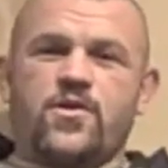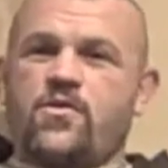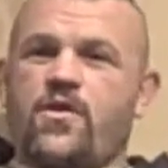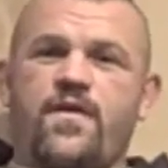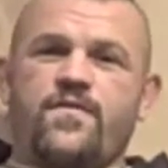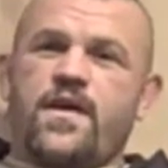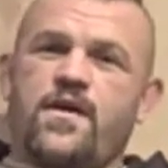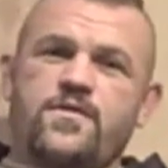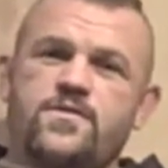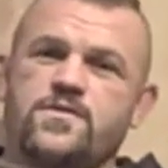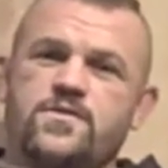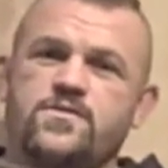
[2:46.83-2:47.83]
you'll have
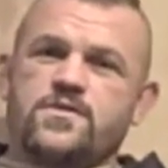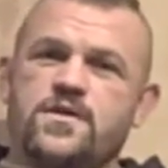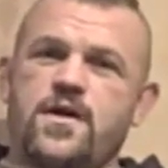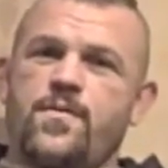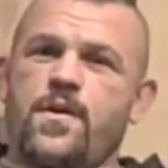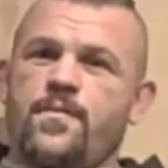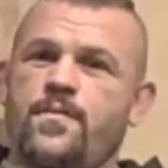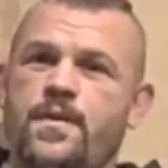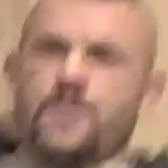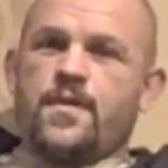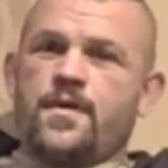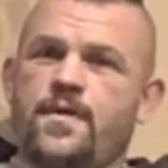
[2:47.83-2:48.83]
characters that just come up.
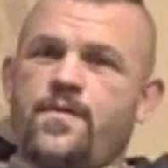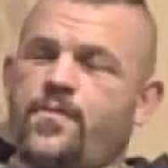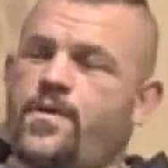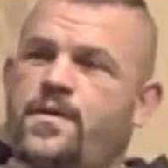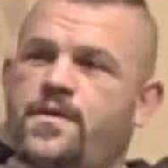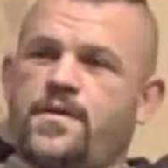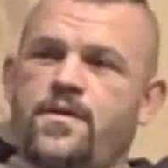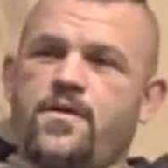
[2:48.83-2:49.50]
But,